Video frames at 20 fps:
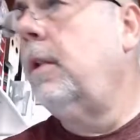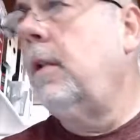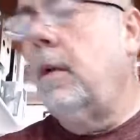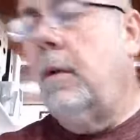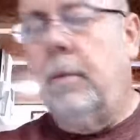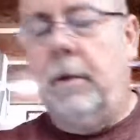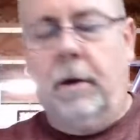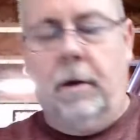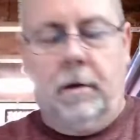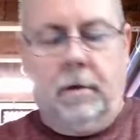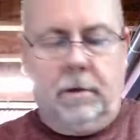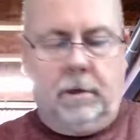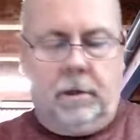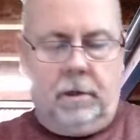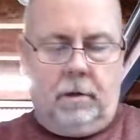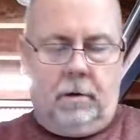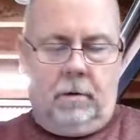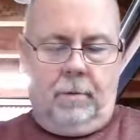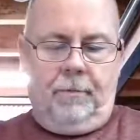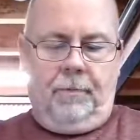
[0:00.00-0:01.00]
There we go.
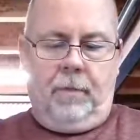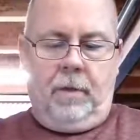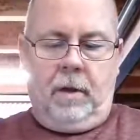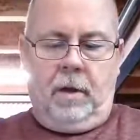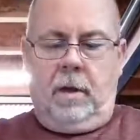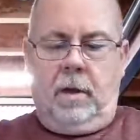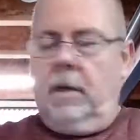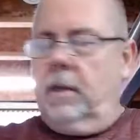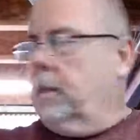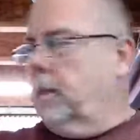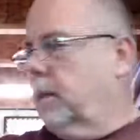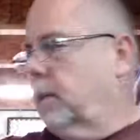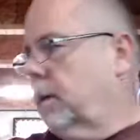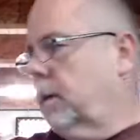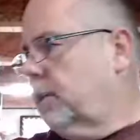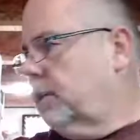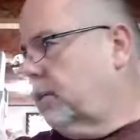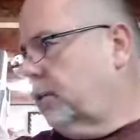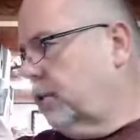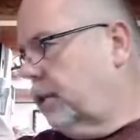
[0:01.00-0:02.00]
So the
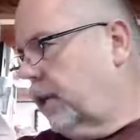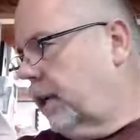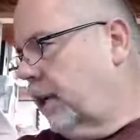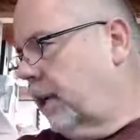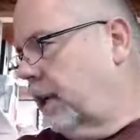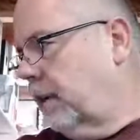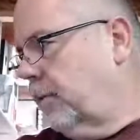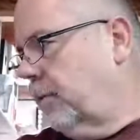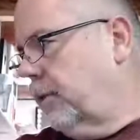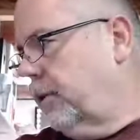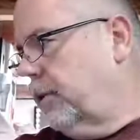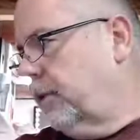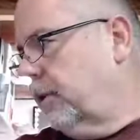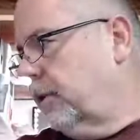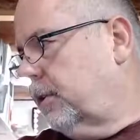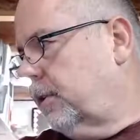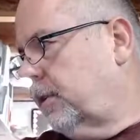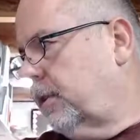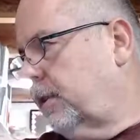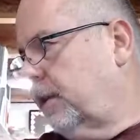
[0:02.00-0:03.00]
nozzles that came on
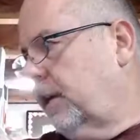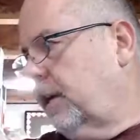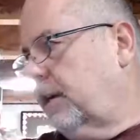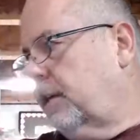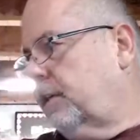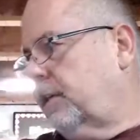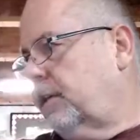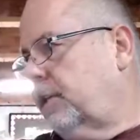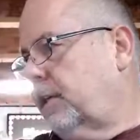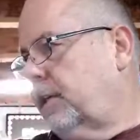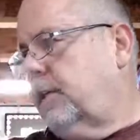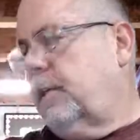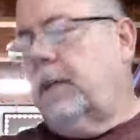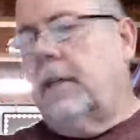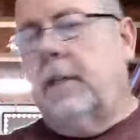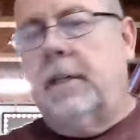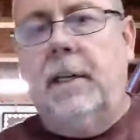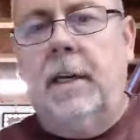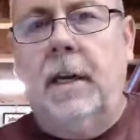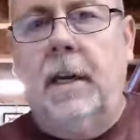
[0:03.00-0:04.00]
your
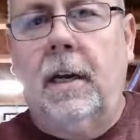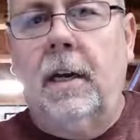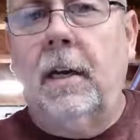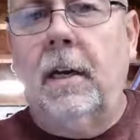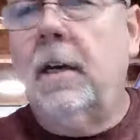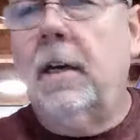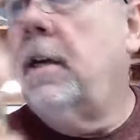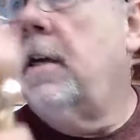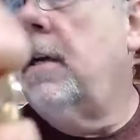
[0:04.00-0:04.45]
CR6SE